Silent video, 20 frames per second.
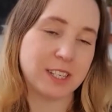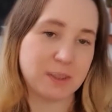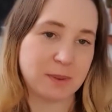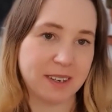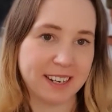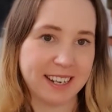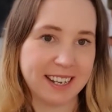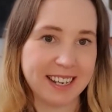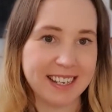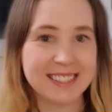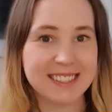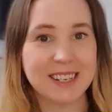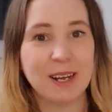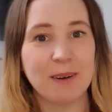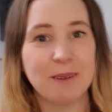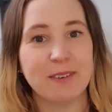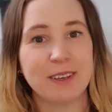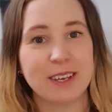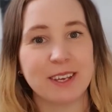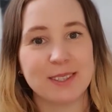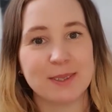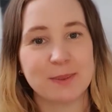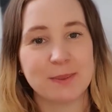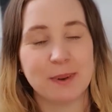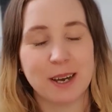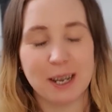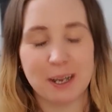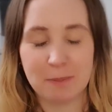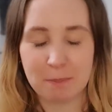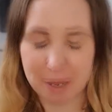one is an obvious
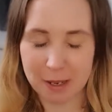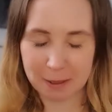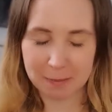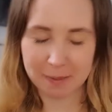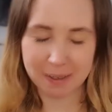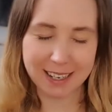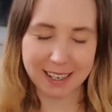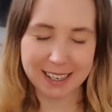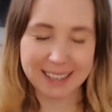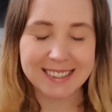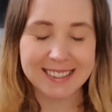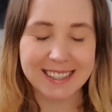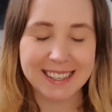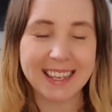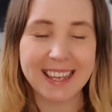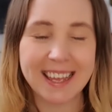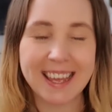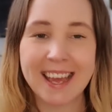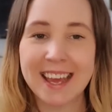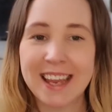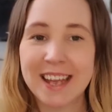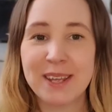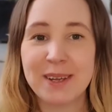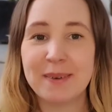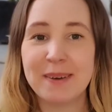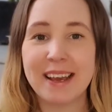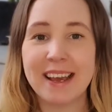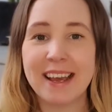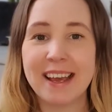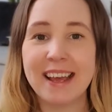one, but I'm gonna say it
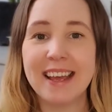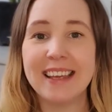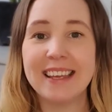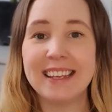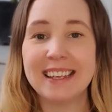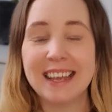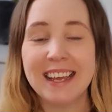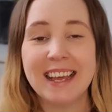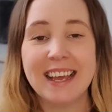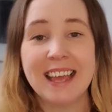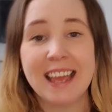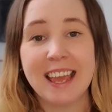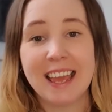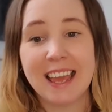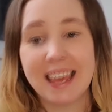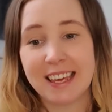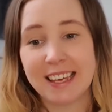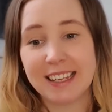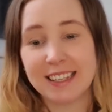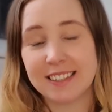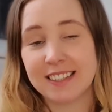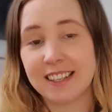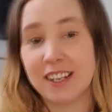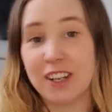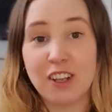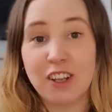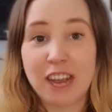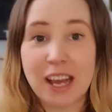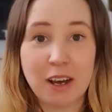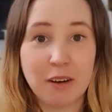anyway. It's
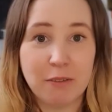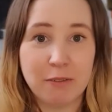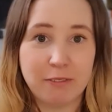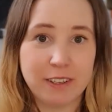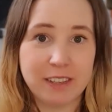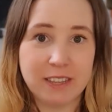look out for the